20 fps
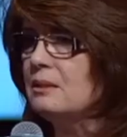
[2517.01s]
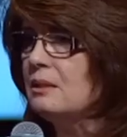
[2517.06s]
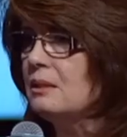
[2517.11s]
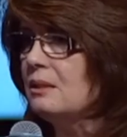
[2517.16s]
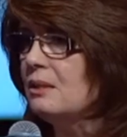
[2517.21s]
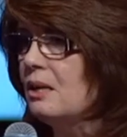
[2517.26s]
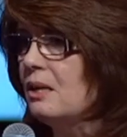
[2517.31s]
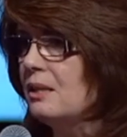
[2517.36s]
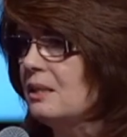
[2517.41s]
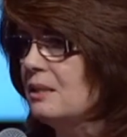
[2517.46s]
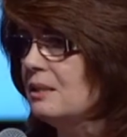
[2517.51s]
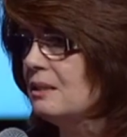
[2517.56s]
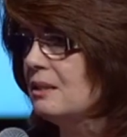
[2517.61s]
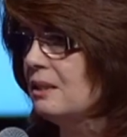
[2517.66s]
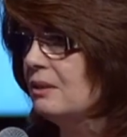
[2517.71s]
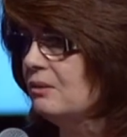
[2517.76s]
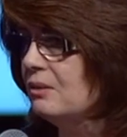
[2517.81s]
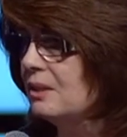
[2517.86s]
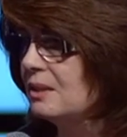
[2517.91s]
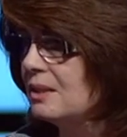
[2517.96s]
to Dottie
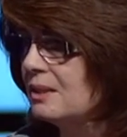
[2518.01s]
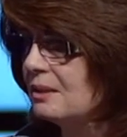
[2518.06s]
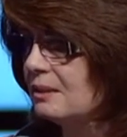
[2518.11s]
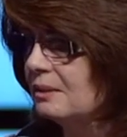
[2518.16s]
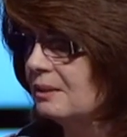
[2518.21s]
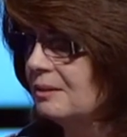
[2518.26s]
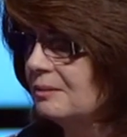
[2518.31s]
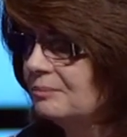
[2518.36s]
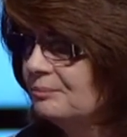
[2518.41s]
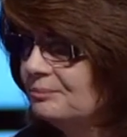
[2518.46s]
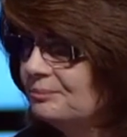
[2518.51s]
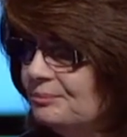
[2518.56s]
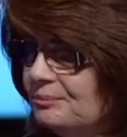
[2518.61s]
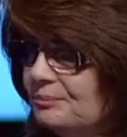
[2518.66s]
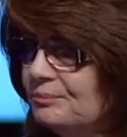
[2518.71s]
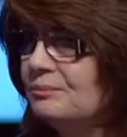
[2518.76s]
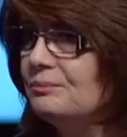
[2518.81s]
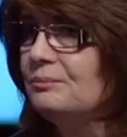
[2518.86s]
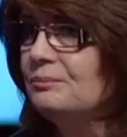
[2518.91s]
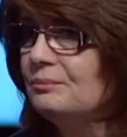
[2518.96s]
Stevenson,
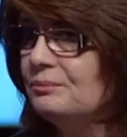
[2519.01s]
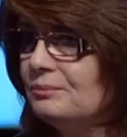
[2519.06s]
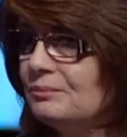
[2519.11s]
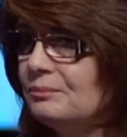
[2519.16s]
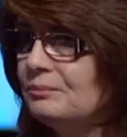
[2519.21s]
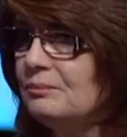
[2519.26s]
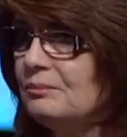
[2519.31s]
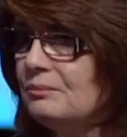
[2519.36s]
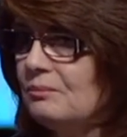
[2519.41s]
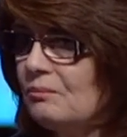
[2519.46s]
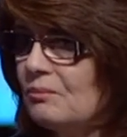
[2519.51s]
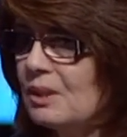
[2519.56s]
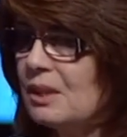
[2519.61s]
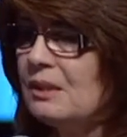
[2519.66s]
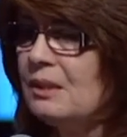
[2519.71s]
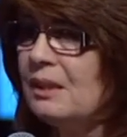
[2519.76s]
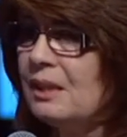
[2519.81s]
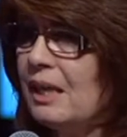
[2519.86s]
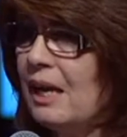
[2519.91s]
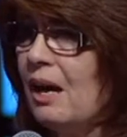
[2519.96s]

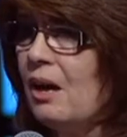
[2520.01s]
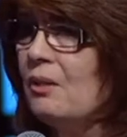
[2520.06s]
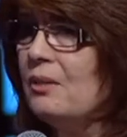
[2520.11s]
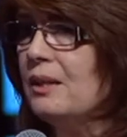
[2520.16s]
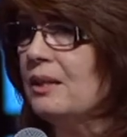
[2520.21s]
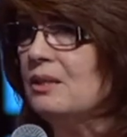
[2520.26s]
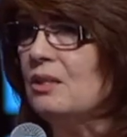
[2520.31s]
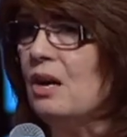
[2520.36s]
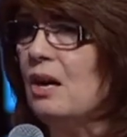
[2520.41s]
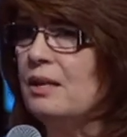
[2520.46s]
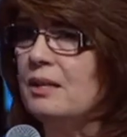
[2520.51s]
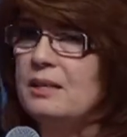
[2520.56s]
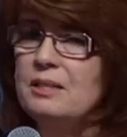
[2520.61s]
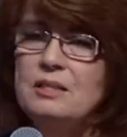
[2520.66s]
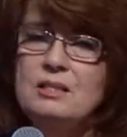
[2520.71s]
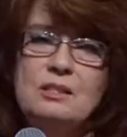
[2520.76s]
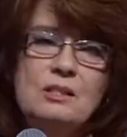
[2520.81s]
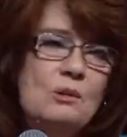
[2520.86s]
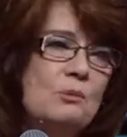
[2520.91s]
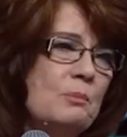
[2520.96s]
the gal that taught us
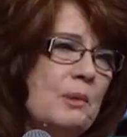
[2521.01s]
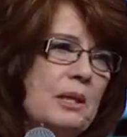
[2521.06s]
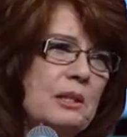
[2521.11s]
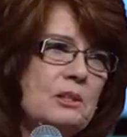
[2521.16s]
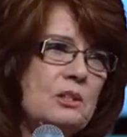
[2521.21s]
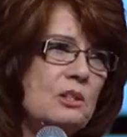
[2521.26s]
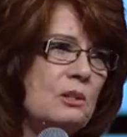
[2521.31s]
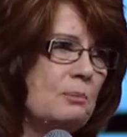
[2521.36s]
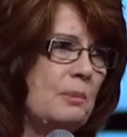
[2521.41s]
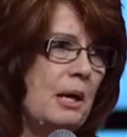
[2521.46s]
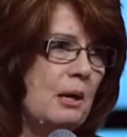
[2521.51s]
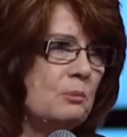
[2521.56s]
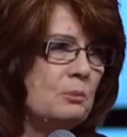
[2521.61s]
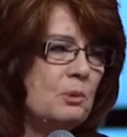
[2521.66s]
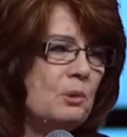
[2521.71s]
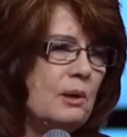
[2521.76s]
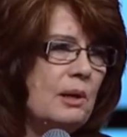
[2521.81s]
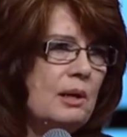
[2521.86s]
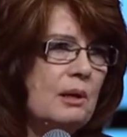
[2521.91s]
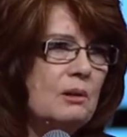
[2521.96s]
so much about
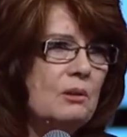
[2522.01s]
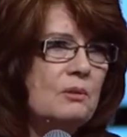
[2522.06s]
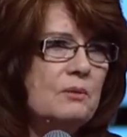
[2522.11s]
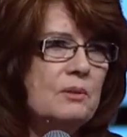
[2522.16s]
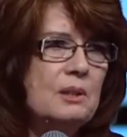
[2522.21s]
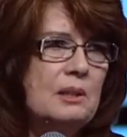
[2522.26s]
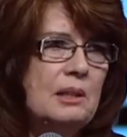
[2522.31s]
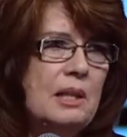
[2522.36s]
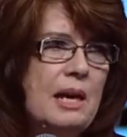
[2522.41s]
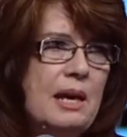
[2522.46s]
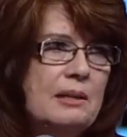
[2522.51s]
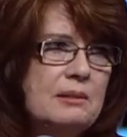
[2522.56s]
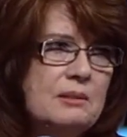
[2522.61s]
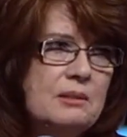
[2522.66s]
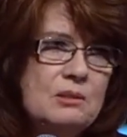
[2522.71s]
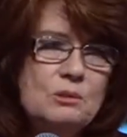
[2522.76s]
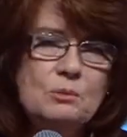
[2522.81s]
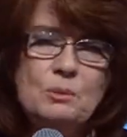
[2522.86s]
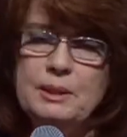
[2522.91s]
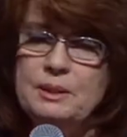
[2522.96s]
prayer over the
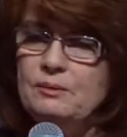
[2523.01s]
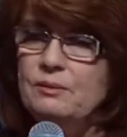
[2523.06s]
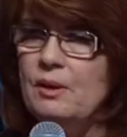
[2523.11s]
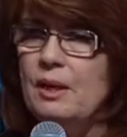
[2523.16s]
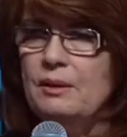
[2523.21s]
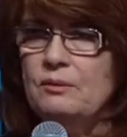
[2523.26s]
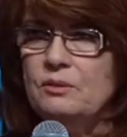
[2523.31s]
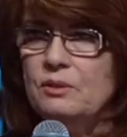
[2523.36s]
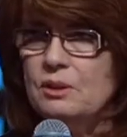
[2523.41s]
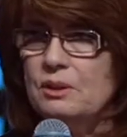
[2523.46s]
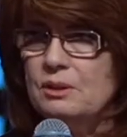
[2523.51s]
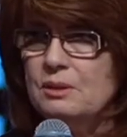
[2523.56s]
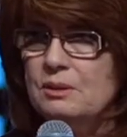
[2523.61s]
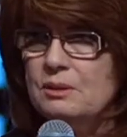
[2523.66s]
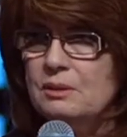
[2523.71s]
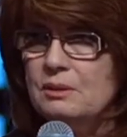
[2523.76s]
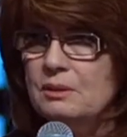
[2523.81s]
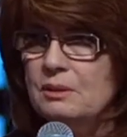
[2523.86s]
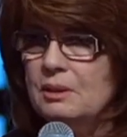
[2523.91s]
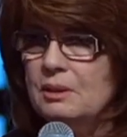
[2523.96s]
last 25 years.